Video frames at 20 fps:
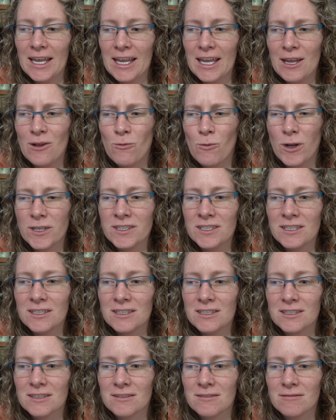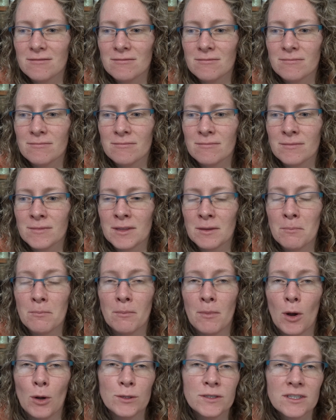It wasn't the
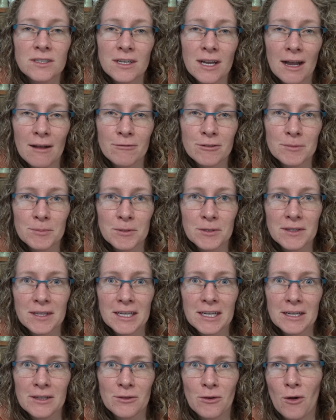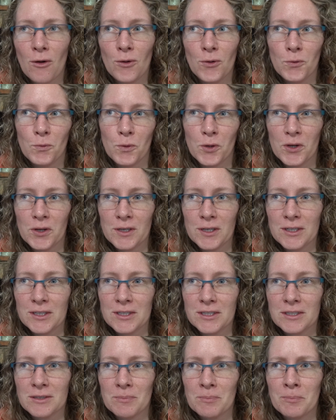most comfortable thing in the whole
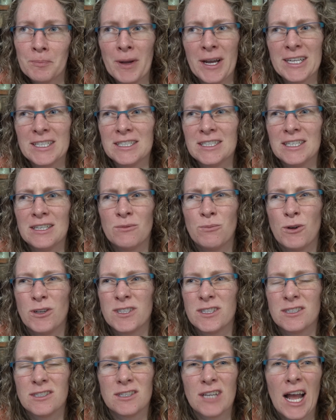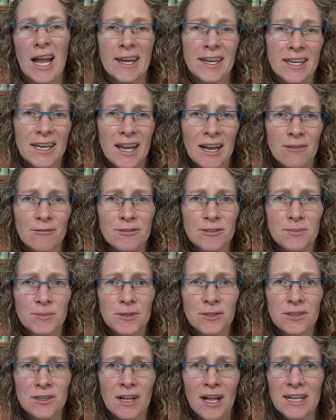world, but it wasn't
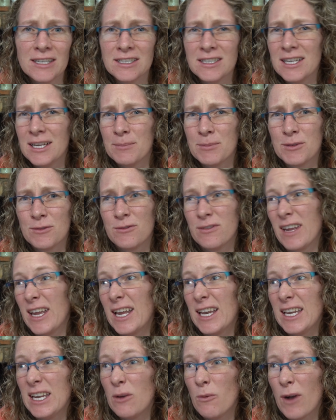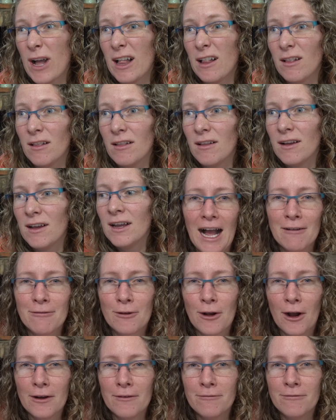uncomfortable. I slept fairly well. I've
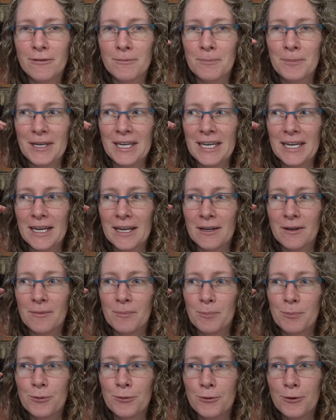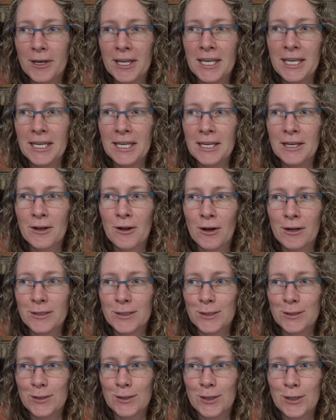gone from being pretty
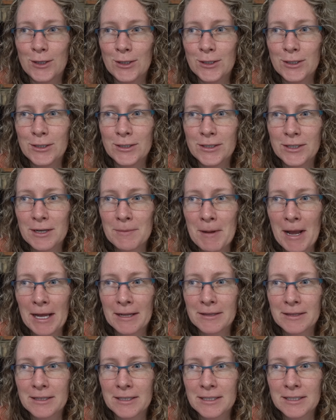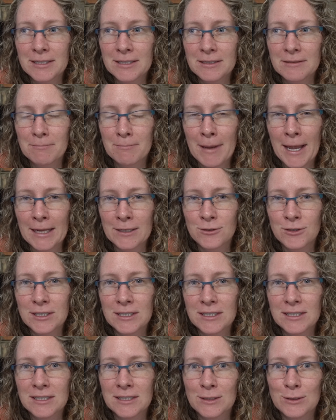concerned about this
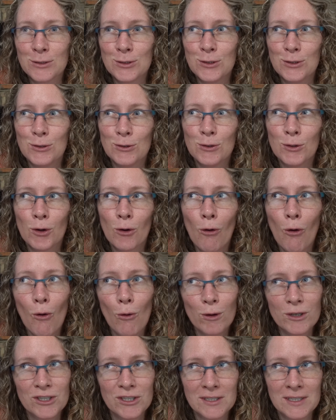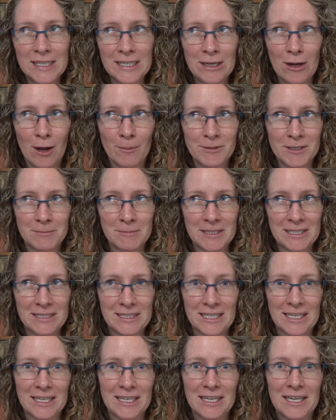mattress to cautiously
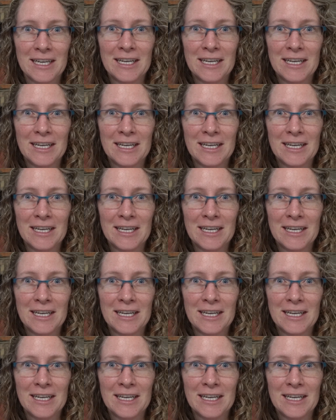optimistic.